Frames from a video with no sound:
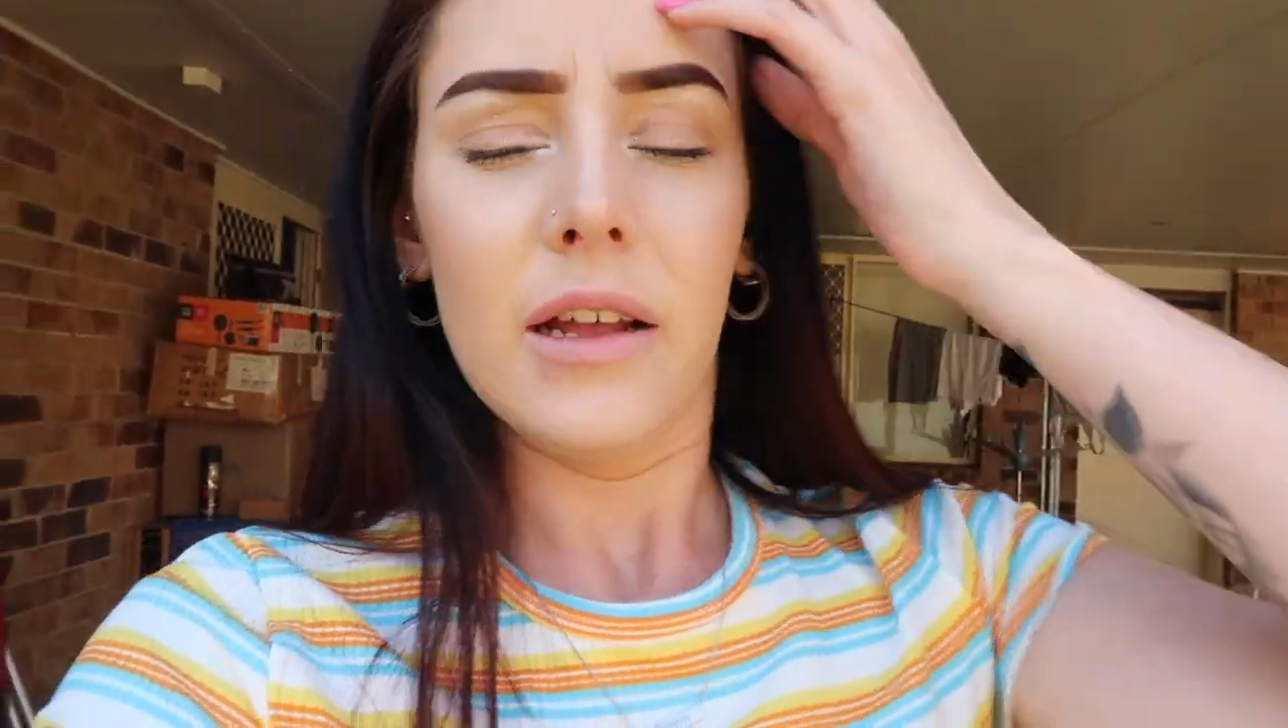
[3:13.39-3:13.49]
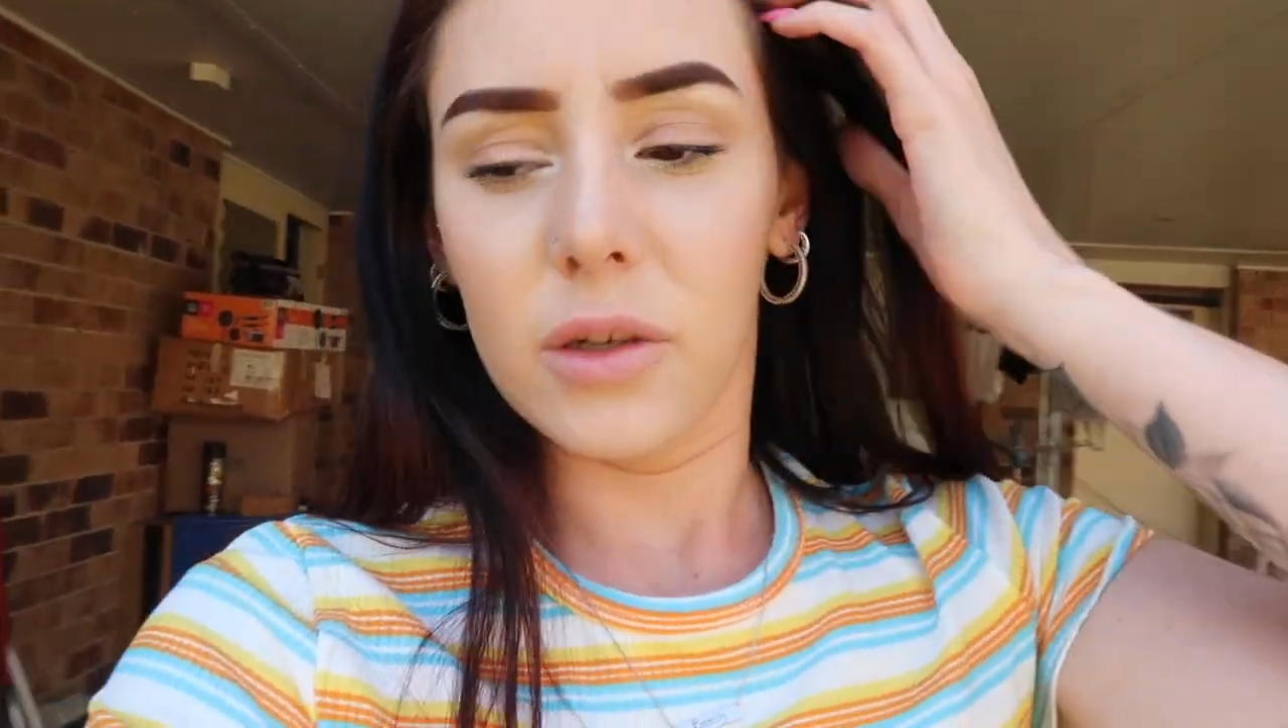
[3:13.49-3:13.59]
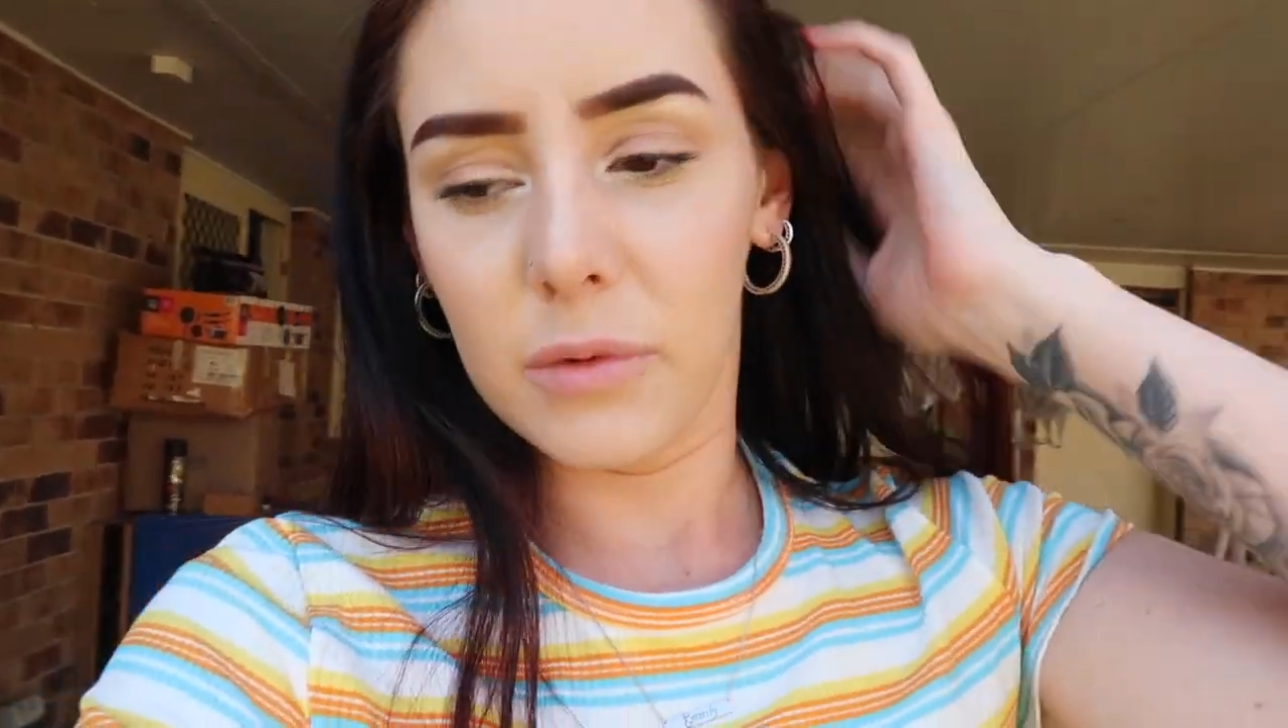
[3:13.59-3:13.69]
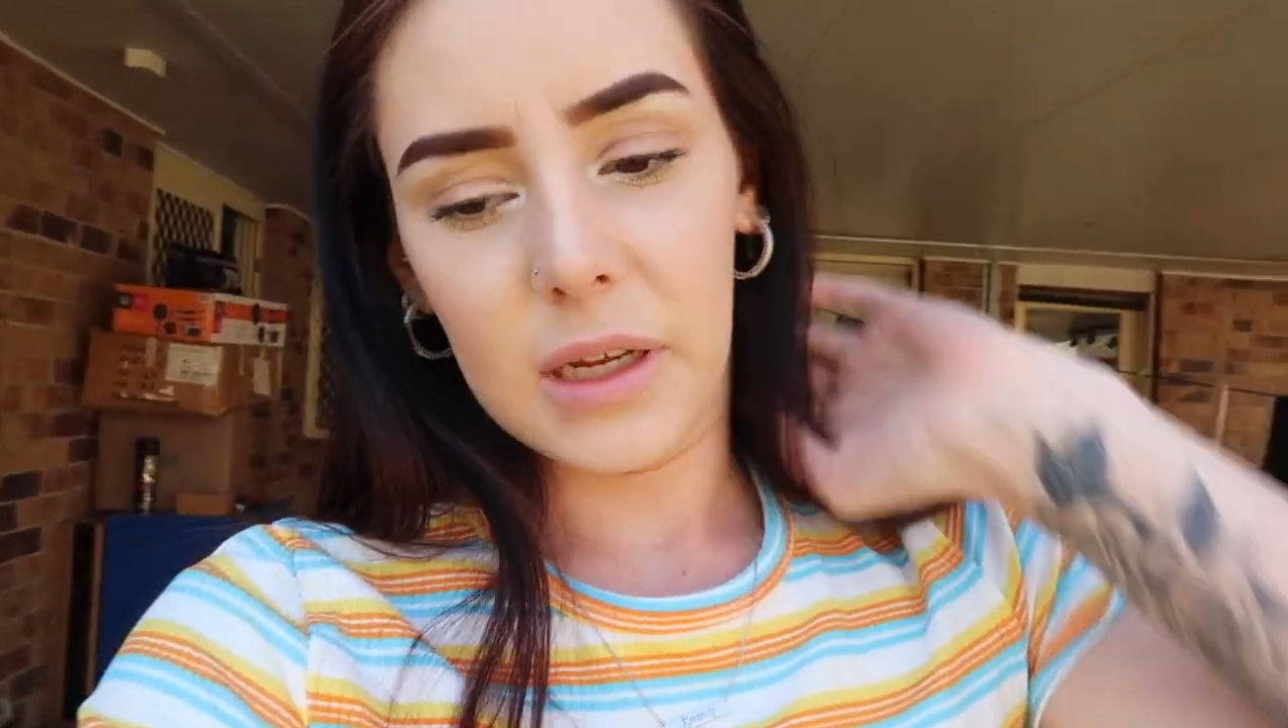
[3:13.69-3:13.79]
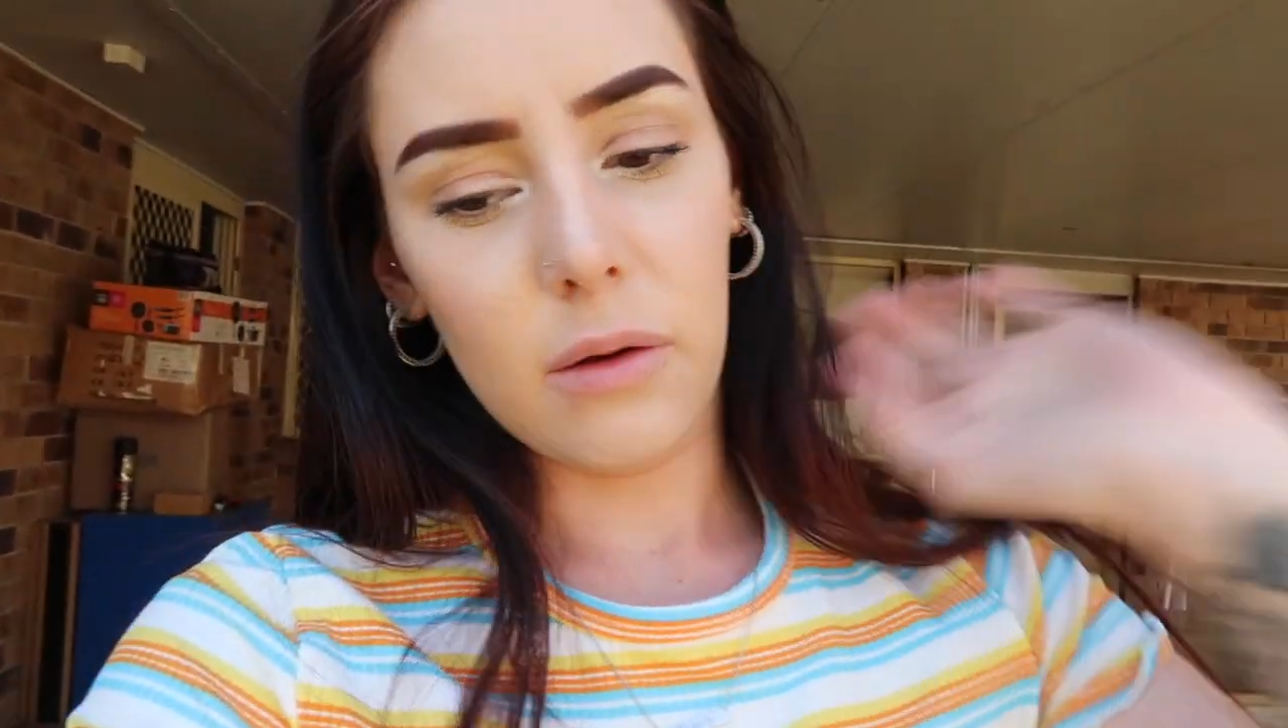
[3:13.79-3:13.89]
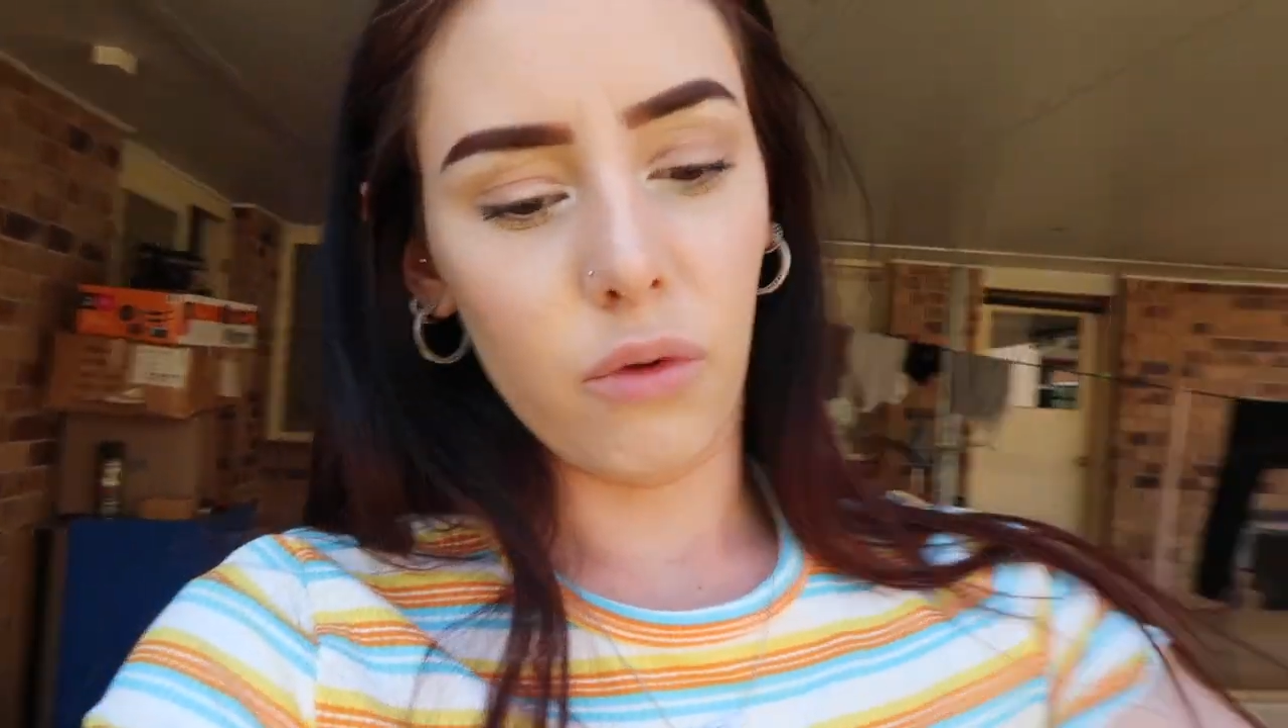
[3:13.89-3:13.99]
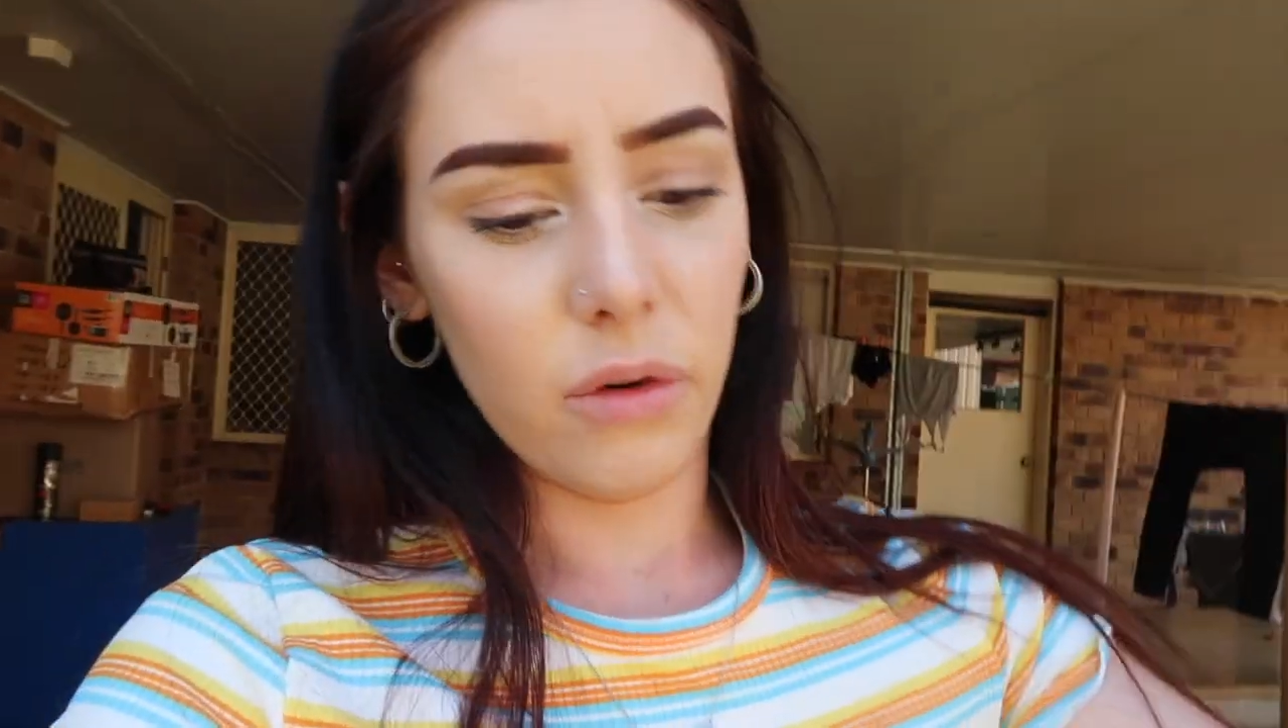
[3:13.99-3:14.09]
It's almost like